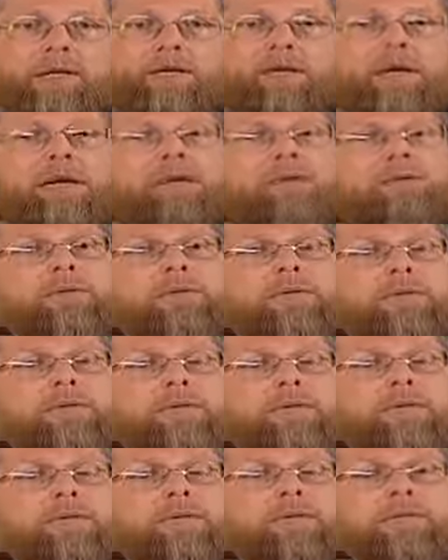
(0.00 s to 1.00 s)
Now,
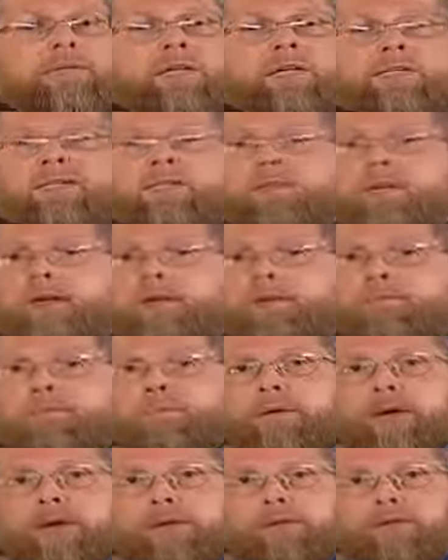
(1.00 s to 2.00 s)
it does not
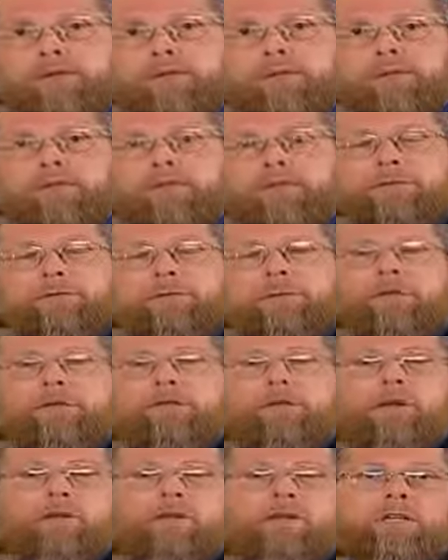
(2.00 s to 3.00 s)
matter if you are
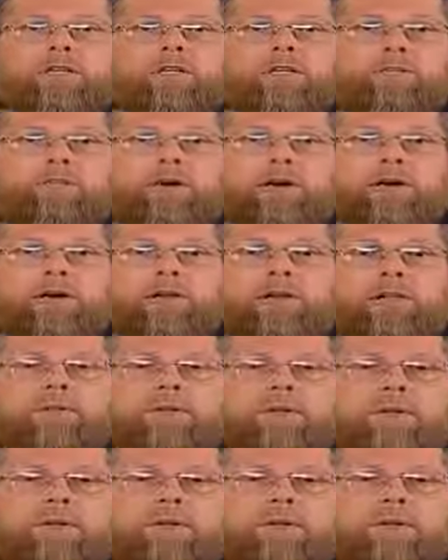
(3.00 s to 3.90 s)
talking about